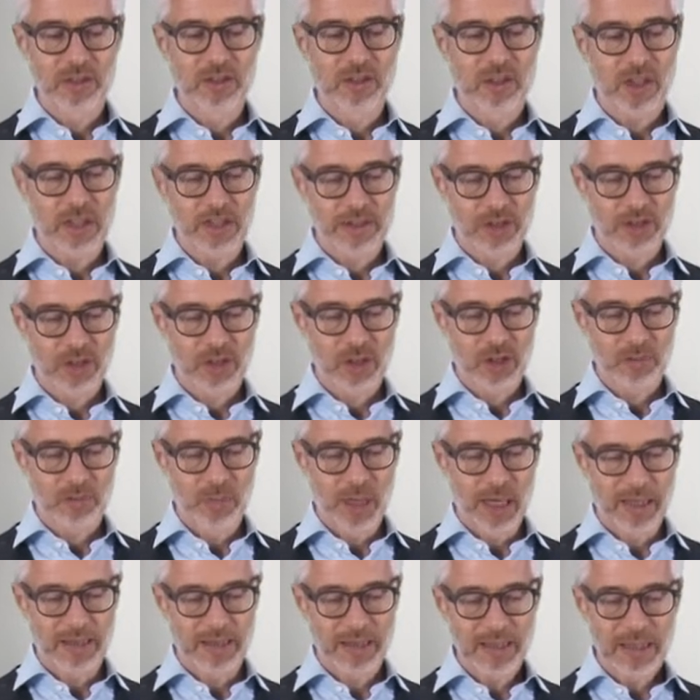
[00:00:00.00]
celestial
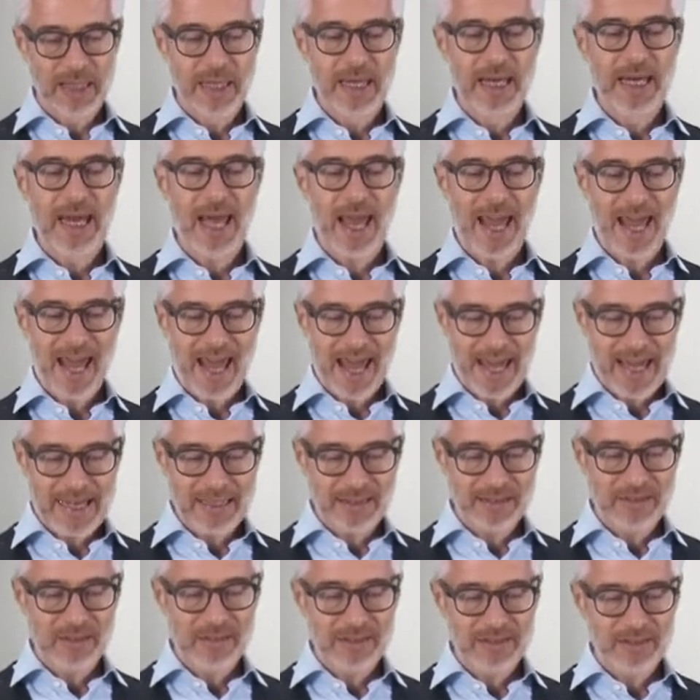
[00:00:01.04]
body,
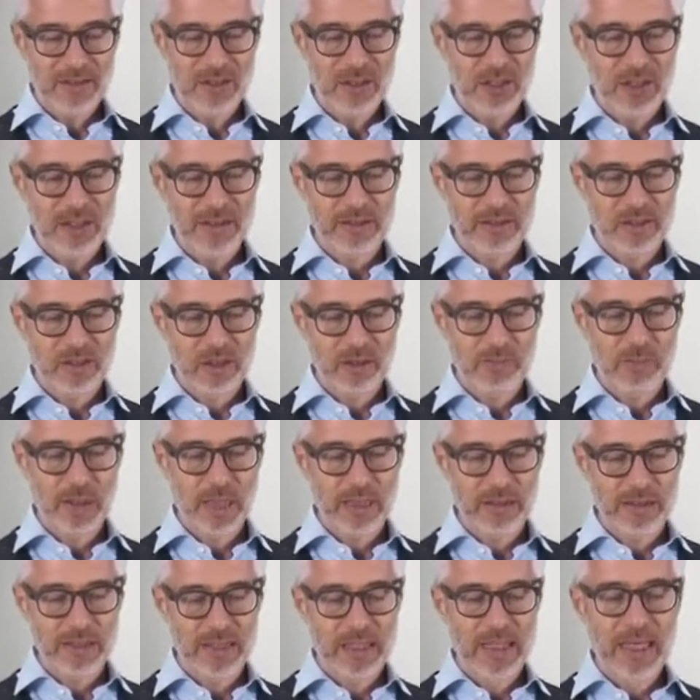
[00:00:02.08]
and this celestial
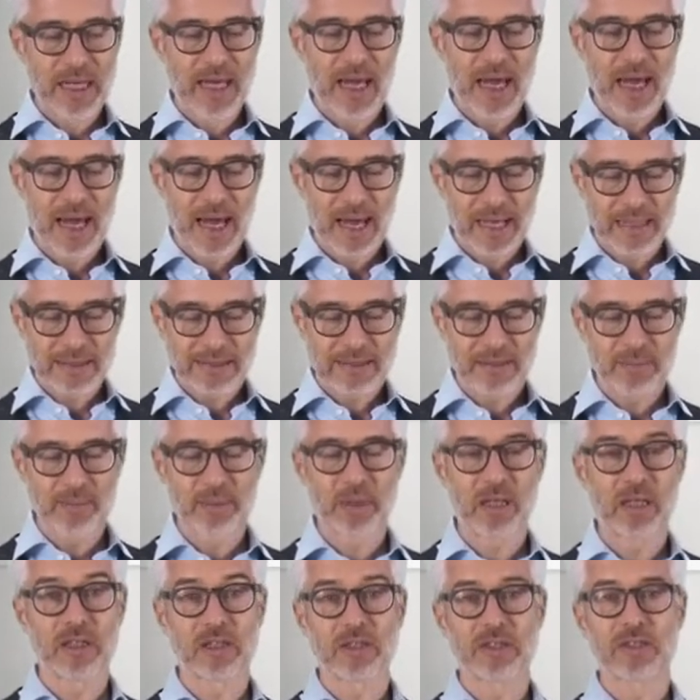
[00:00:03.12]
body has a
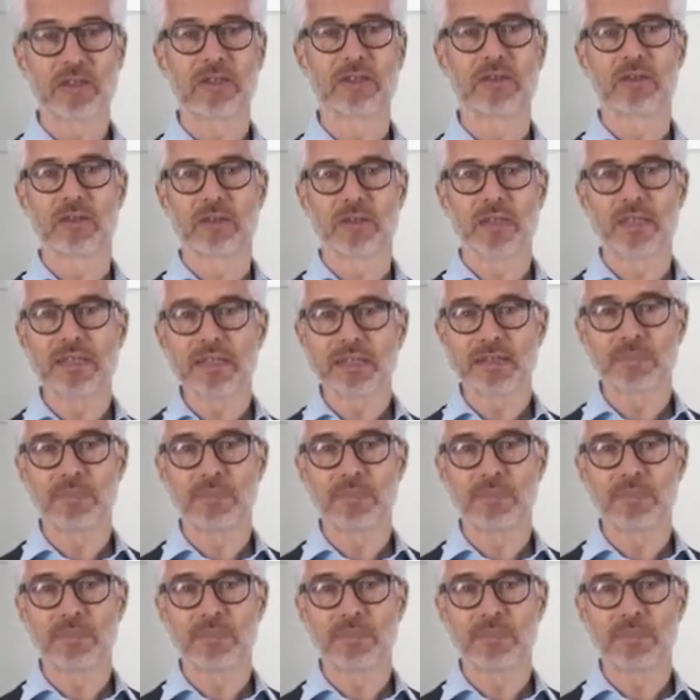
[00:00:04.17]
part or is